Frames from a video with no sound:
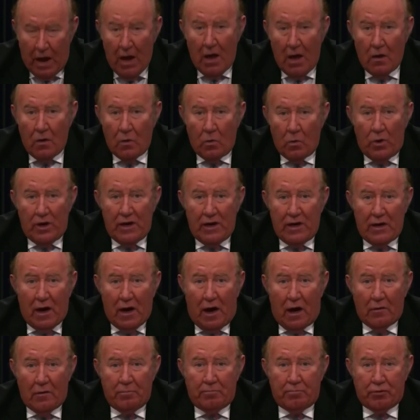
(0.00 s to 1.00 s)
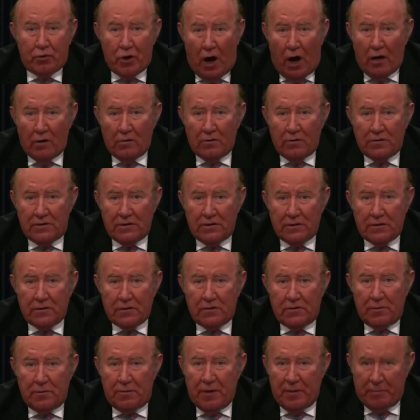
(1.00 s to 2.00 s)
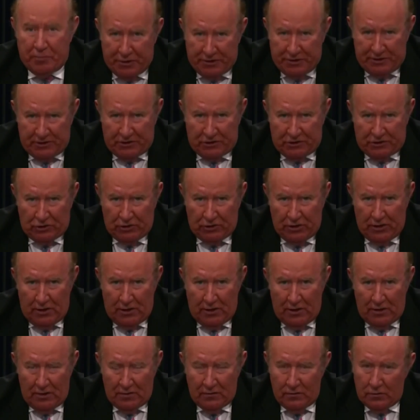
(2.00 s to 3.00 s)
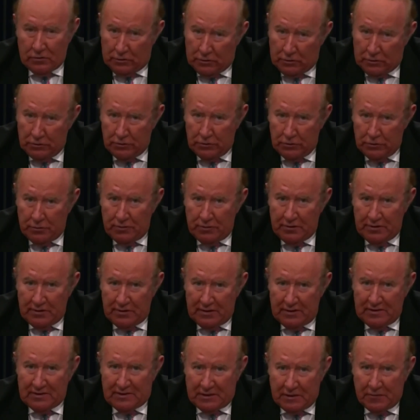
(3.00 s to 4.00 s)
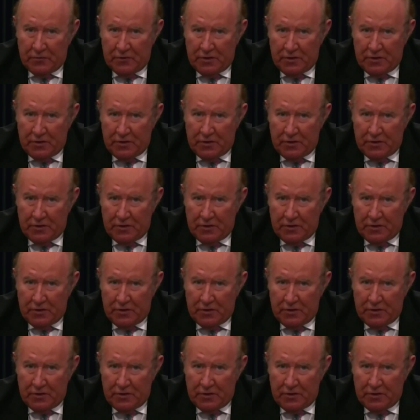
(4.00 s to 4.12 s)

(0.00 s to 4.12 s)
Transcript: We are proud to be British. The clue is in the